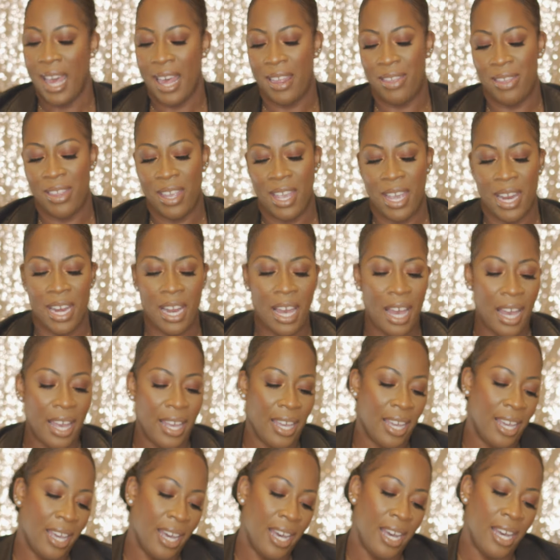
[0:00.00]
And then
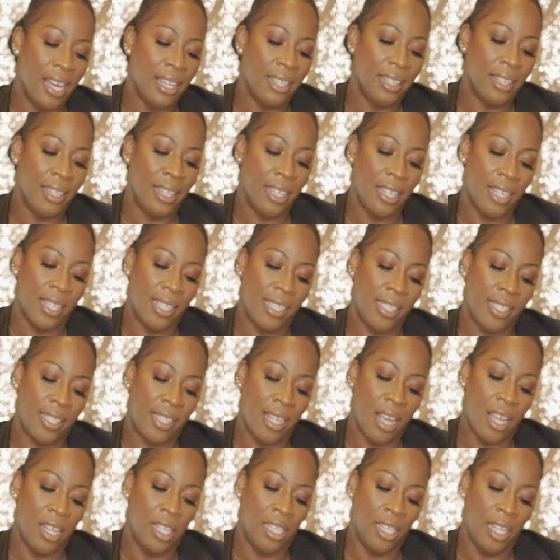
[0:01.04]
I got this
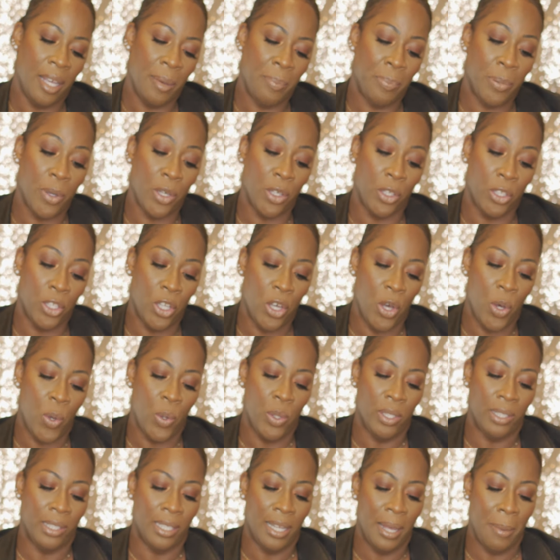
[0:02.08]
Lip
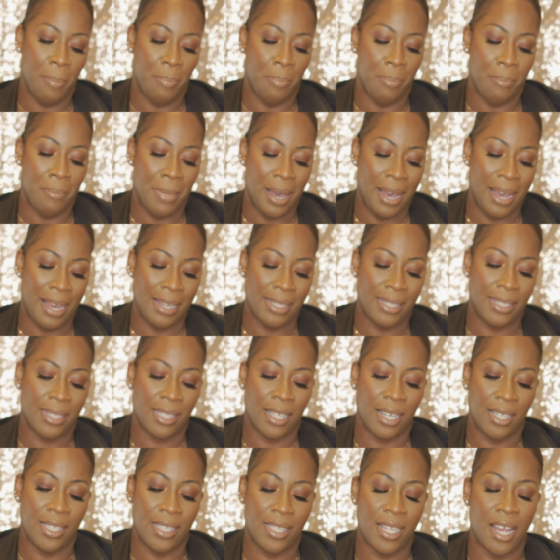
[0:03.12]
Glow Lip
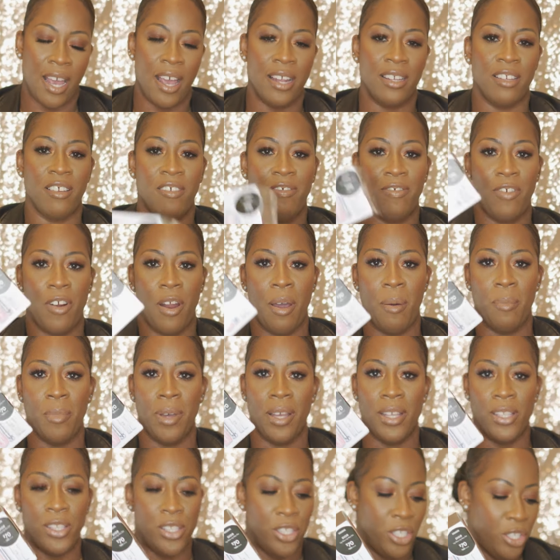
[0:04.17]
Mask set from
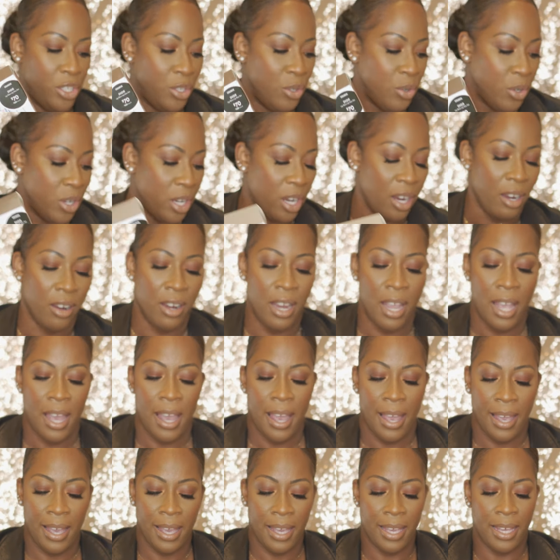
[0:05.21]
Dior.
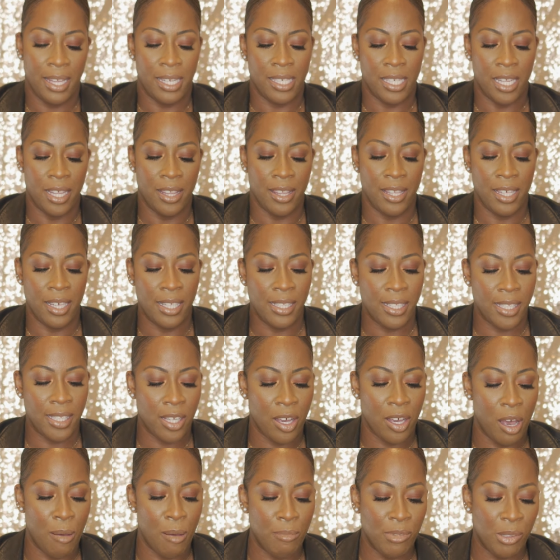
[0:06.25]
And this
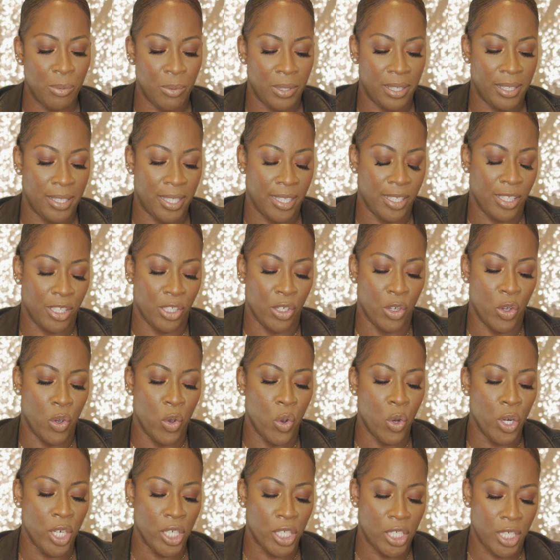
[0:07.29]
comes with this
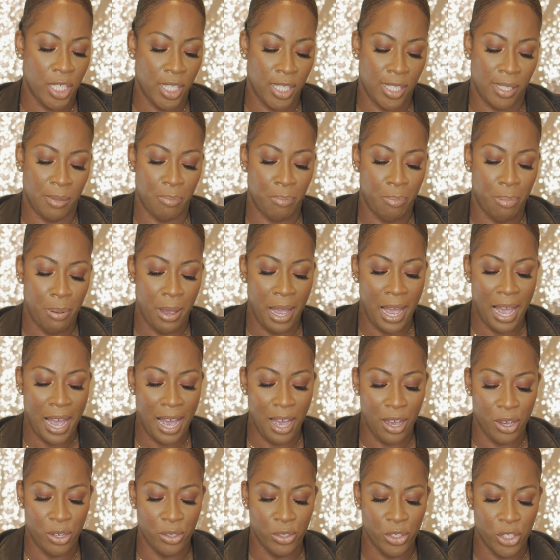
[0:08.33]
gorgeous
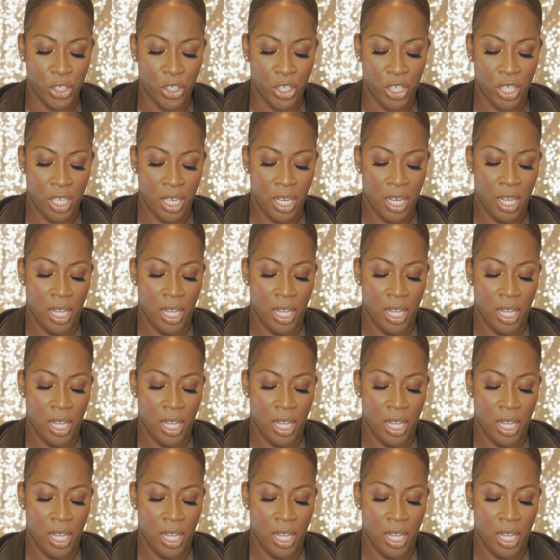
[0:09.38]
pouch.